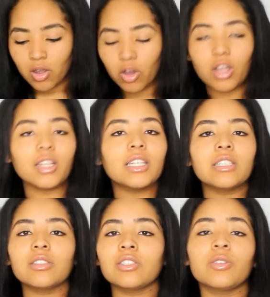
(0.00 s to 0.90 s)
All of
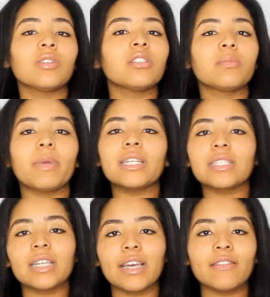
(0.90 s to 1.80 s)
these stores
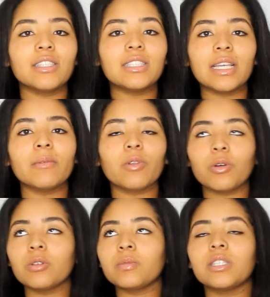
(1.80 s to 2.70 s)
basically have the same
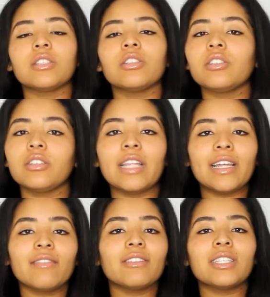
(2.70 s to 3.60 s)
clothes because they
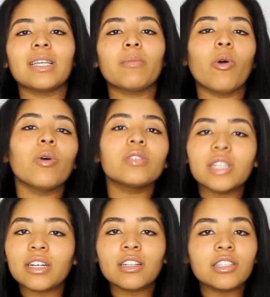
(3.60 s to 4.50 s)
have the same
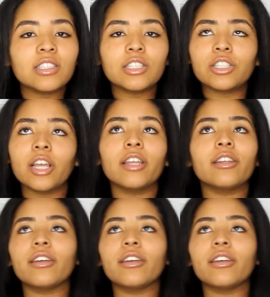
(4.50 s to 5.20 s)
wholesalers in China,